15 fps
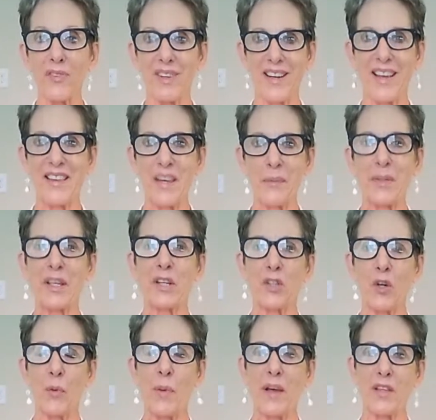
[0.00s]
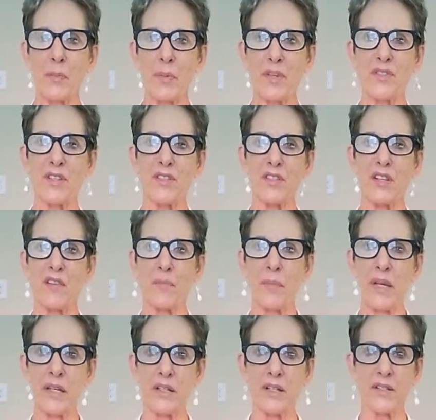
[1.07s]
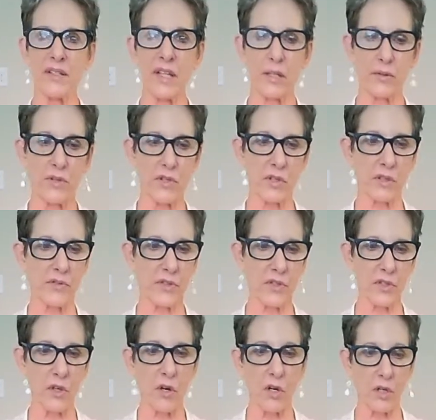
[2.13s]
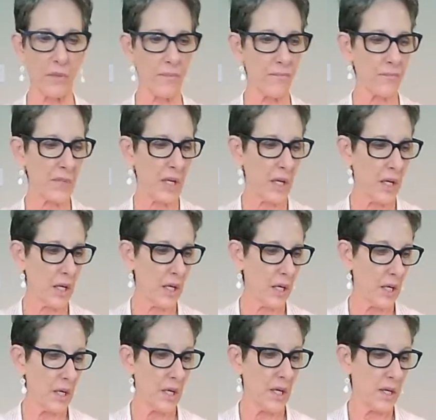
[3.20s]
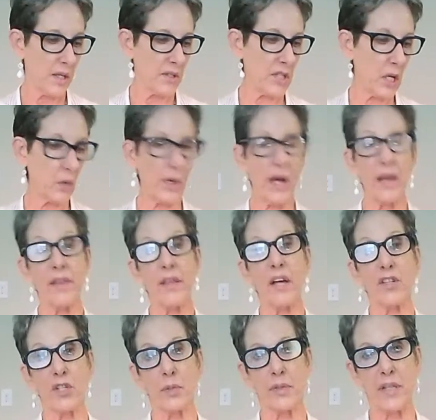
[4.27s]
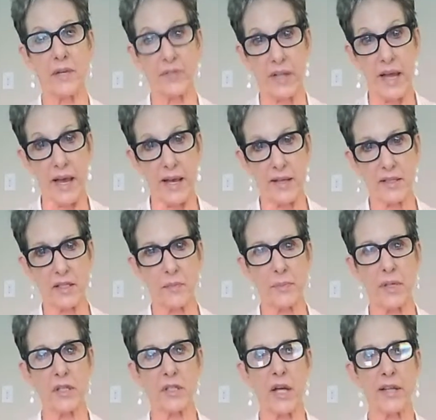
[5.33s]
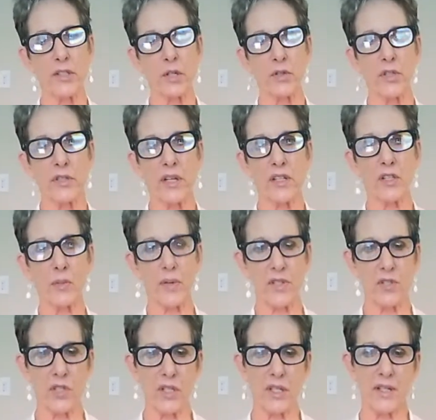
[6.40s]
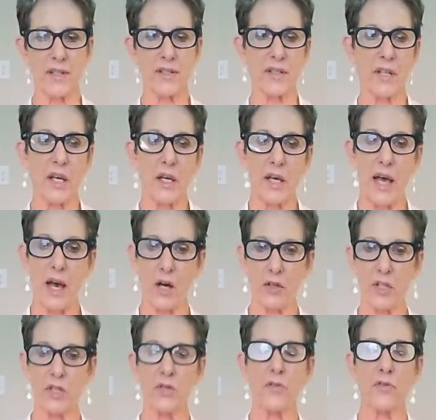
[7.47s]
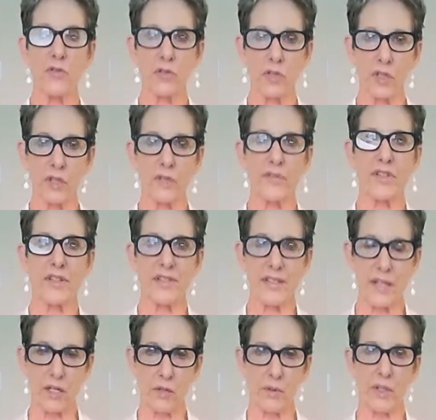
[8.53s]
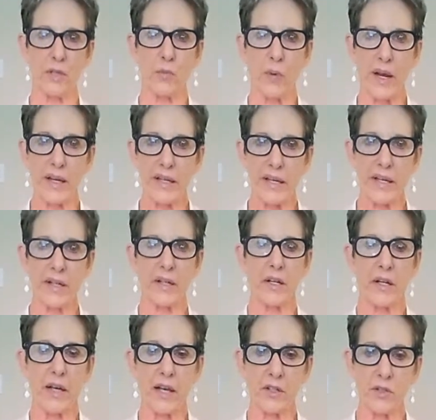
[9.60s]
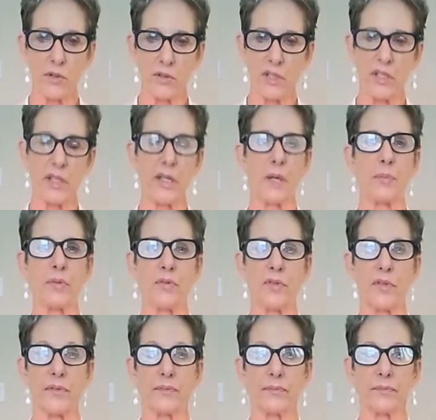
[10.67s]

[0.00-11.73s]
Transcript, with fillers: And then we can go about the business of being in sacred service to all. So I thought you would never ask, but I know your next question is, how can you serve the sacred right here at Unity Naples?